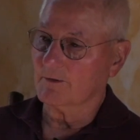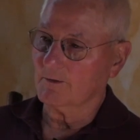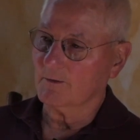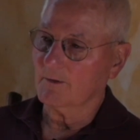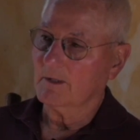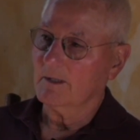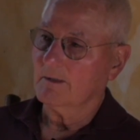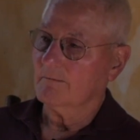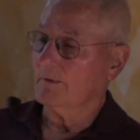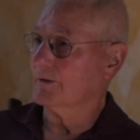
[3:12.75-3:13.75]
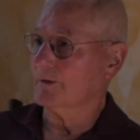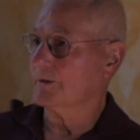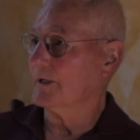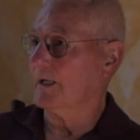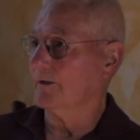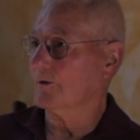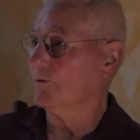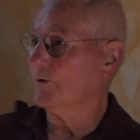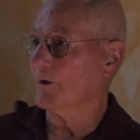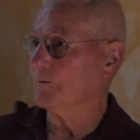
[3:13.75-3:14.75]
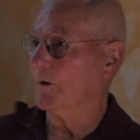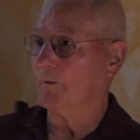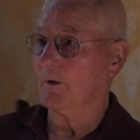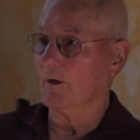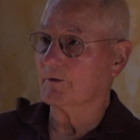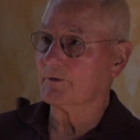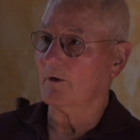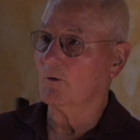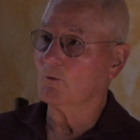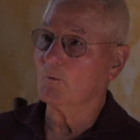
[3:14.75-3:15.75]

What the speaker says: to Mission San Antonio, where we lost the whole